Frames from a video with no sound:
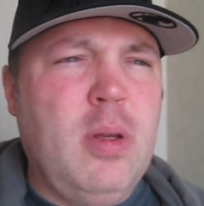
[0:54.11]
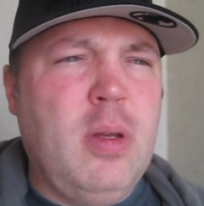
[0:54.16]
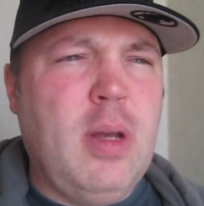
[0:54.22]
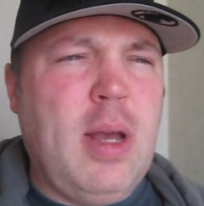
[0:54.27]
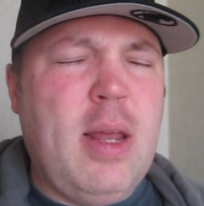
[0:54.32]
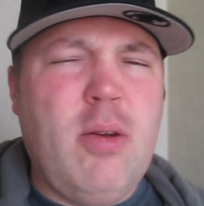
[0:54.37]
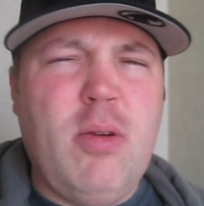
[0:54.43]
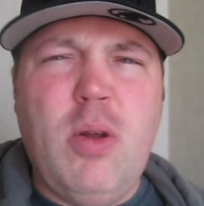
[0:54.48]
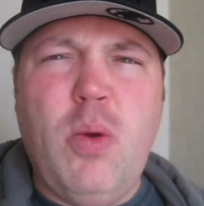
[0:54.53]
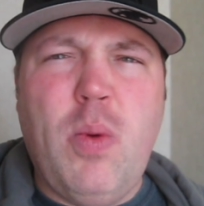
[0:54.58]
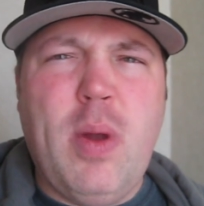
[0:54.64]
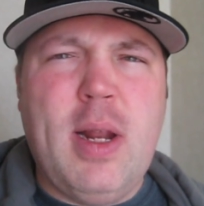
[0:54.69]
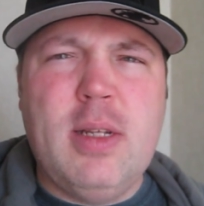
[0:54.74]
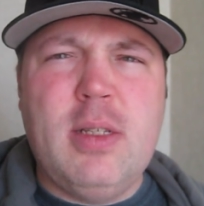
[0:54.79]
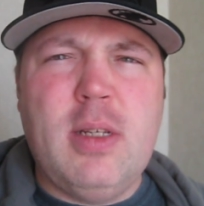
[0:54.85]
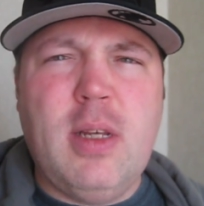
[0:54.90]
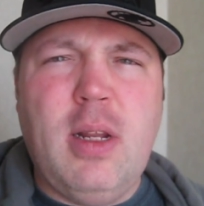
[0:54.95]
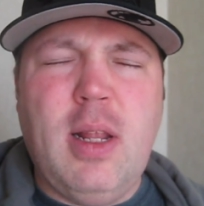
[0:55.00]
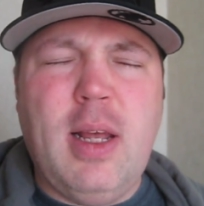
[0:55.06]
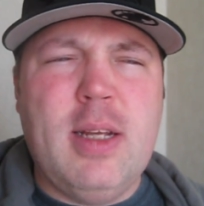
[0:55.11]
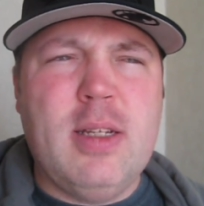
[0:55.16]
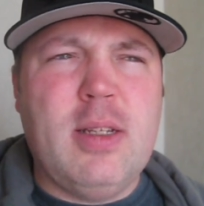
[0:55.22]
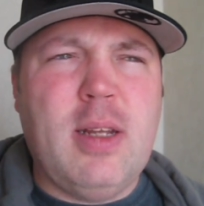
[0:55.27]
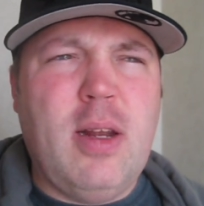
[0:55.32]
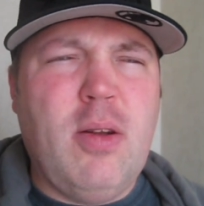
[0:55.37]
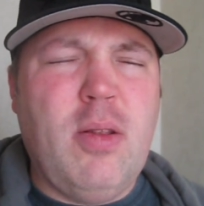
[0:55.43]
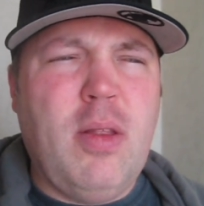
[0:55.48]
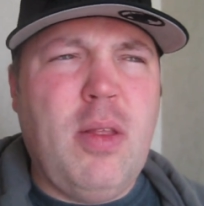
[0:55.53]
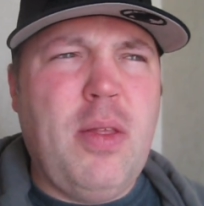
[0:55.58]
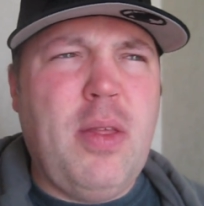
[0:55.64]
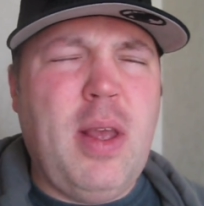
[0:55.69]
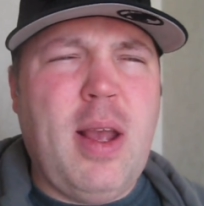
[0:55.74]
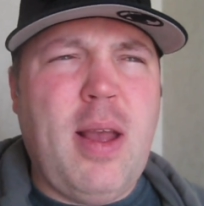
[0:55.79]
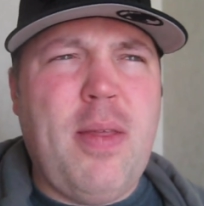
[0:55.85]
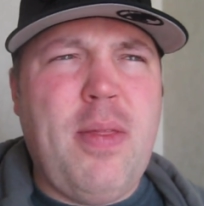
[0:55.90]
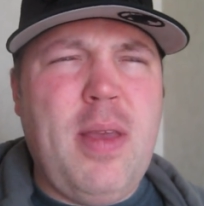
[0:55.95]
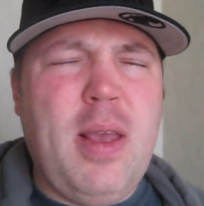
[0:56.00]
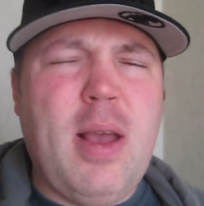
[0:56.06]
I don't know what I said last night on the thing.
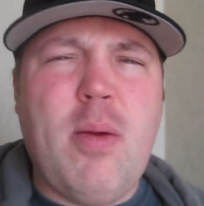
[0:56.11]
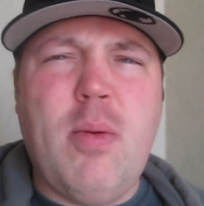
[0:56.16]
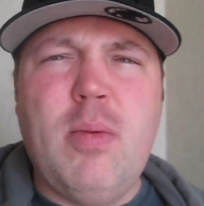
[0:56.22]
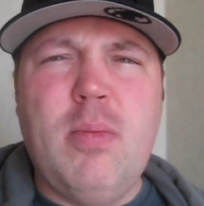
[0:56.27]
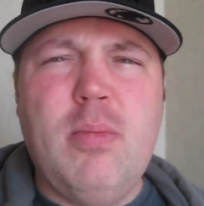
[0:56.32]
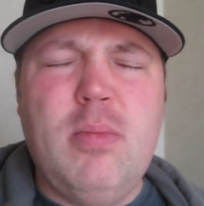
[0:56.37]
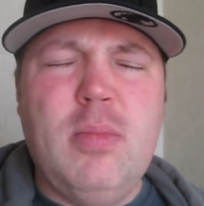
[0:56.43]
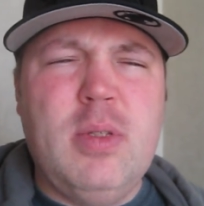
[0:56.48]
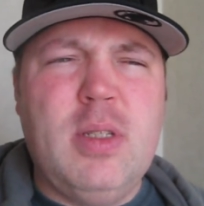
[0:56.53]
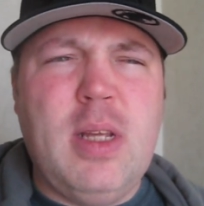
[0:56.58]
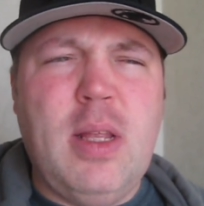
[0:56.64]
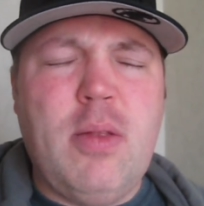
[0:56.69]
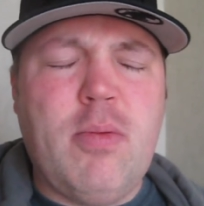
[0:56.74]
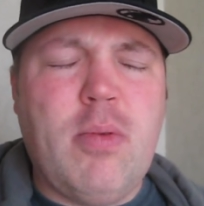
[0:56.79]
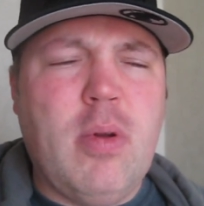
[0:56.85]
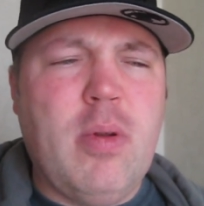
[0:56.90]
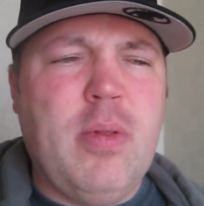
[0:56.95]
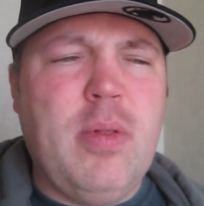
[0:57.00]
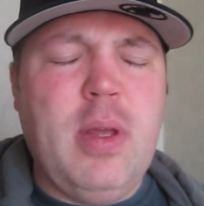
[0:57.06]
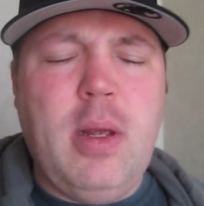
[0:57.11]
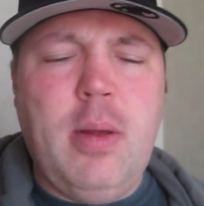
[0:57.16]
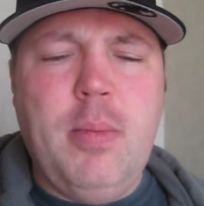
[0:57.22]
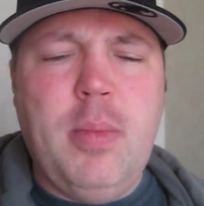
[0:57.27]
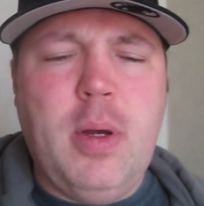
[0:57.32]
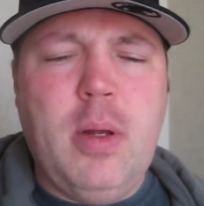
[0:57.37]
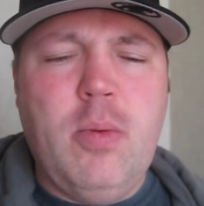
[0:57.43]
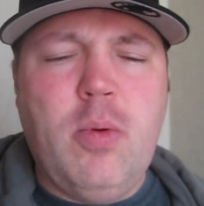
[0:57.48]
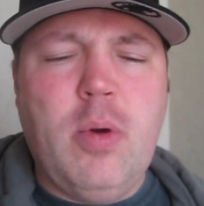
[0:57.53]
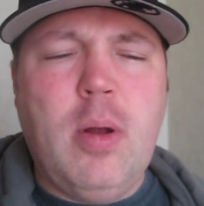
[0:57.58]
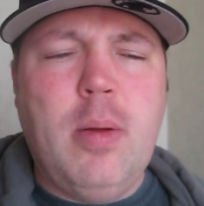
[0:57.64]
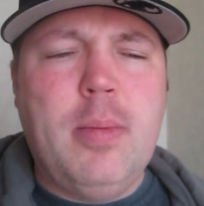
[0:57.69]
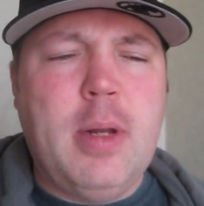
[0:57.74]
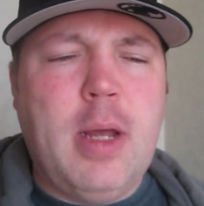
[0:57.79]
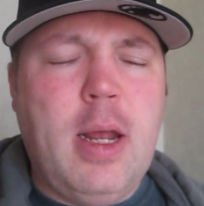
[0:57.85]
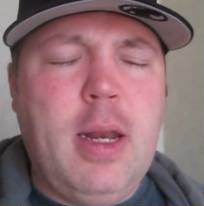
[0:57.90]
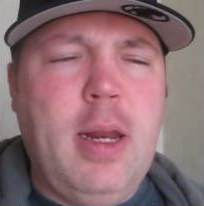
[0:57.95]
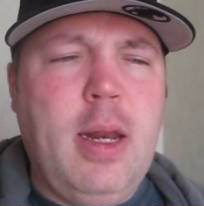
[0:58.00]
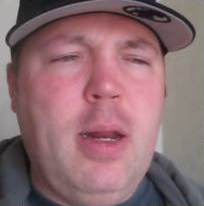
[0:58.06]
I think I said the wrong thing, but we're up
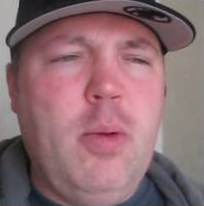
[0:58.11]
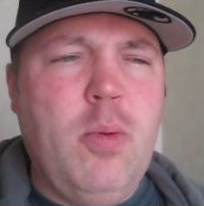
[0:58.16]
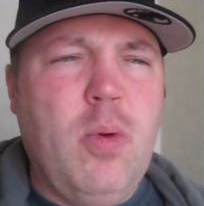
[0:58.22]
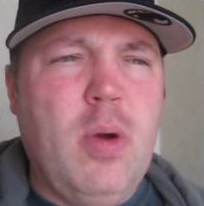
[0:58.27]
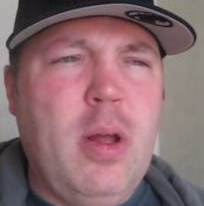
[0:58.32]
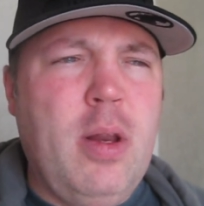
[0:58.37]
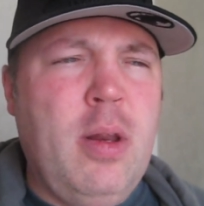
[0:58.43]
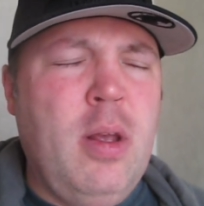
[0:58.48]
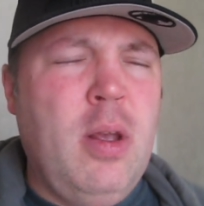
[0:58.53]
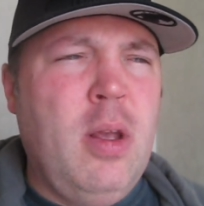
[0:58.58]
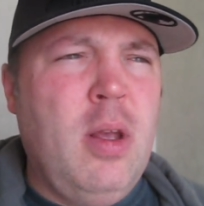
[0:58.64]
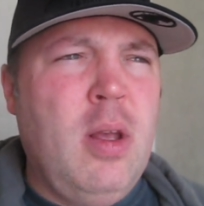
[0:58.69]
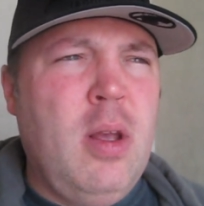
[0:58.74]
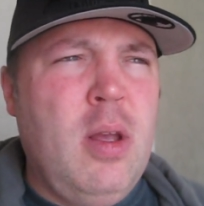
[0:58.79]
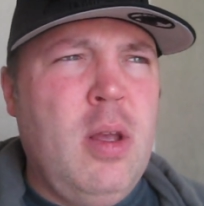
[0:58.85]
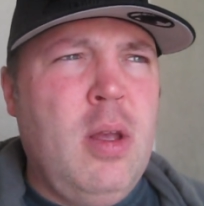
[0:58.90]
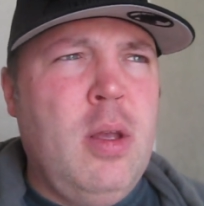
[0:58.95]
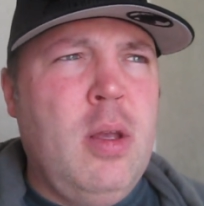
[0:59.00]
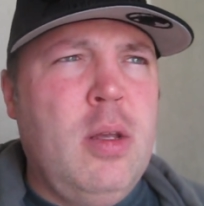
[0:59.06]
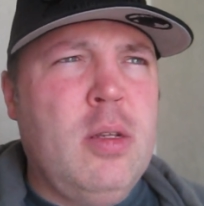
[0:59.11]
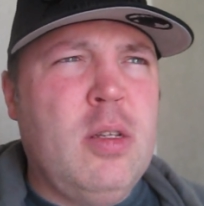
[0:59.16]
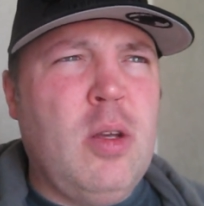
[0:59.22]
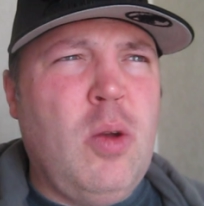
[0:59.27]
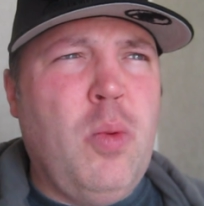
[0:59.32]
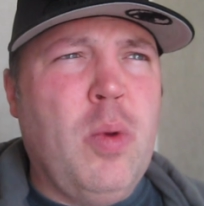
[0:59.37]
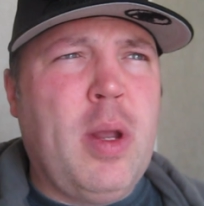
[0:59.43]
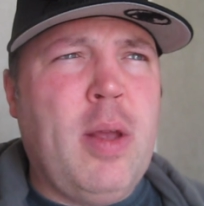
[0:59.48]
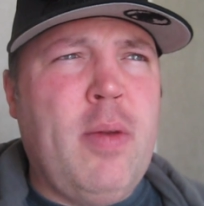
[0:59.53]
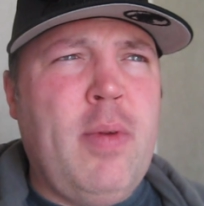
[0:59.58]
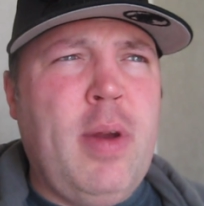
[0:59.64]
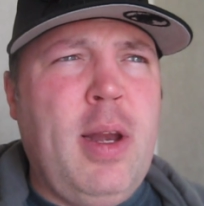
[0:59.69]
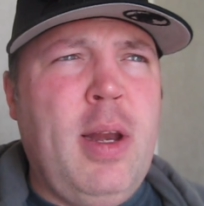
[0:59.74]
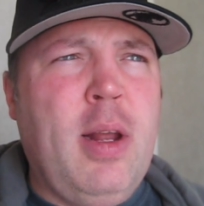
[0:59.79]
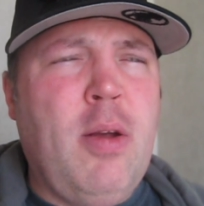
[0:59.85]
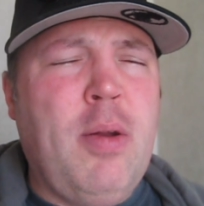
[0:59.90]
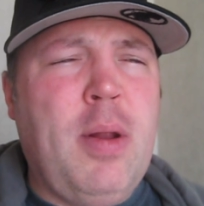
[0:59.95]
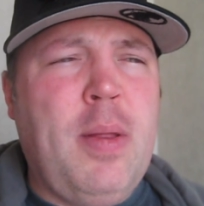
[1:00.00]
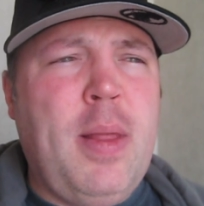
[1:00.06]
981. So we're getting ready to
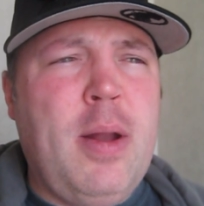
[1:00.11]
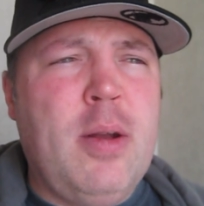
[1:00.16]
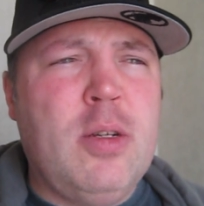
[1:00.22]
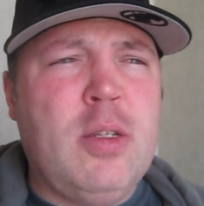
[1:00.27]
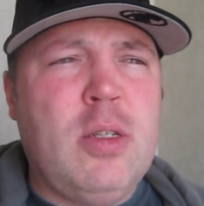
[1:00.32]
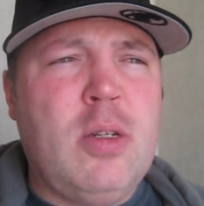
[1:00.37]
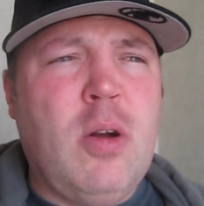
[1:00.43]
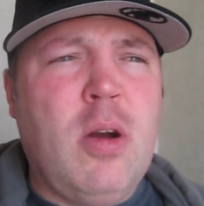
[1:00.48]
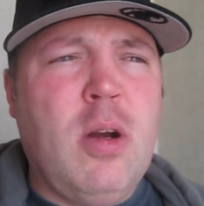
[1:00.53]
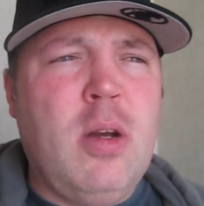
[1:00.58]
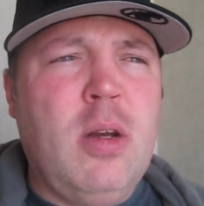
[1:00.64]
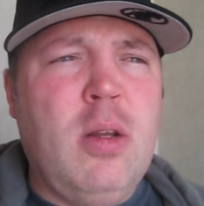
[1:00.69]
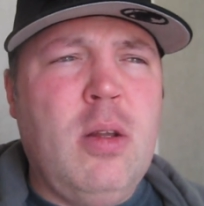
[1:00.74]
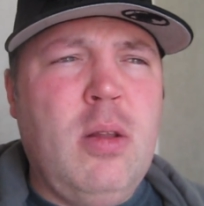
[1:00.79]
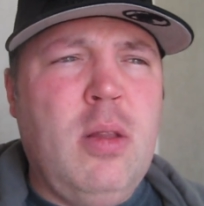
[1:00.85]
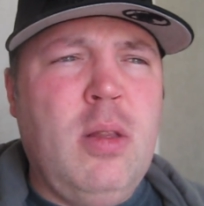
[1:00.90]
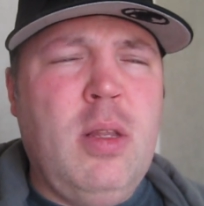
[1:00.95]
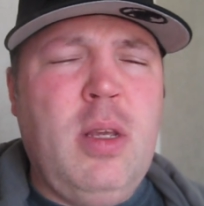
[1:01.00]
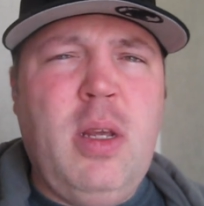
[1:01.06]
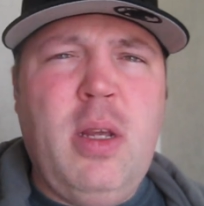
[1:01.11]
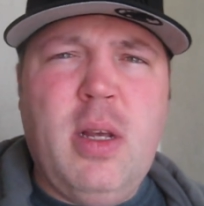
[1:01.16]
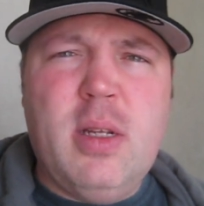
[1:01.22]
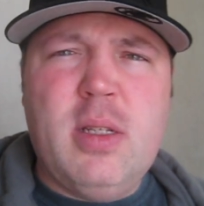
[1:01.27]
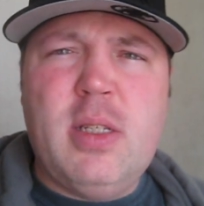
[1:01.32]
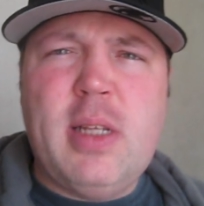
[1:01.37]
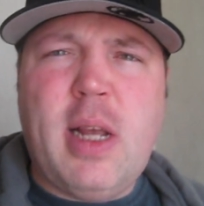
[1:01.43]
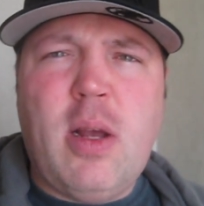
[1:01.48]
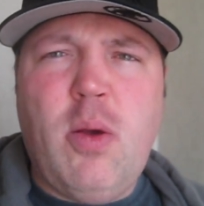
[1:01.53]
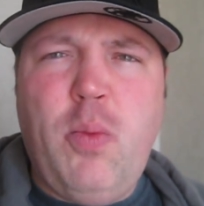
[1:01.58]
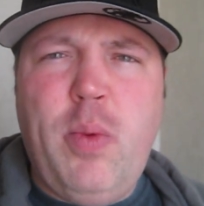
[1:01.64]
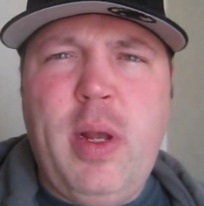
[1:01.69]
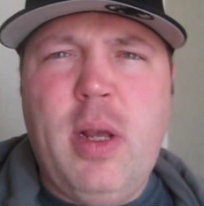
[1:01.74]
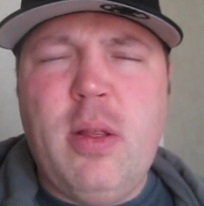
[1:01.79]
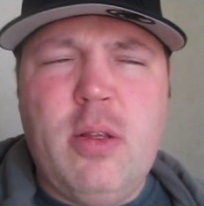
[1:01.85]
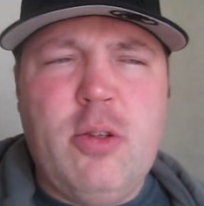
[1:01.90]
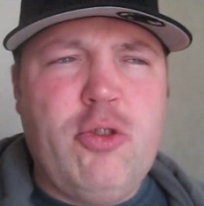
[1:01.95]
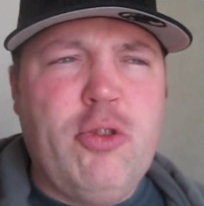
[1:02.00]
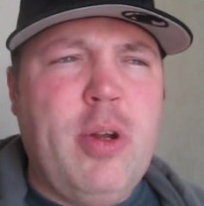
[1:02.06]
go down there and start the uh, second week
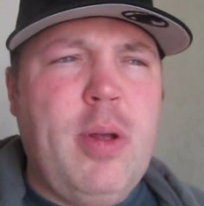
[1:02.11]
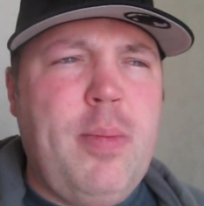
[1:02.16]
of the trip.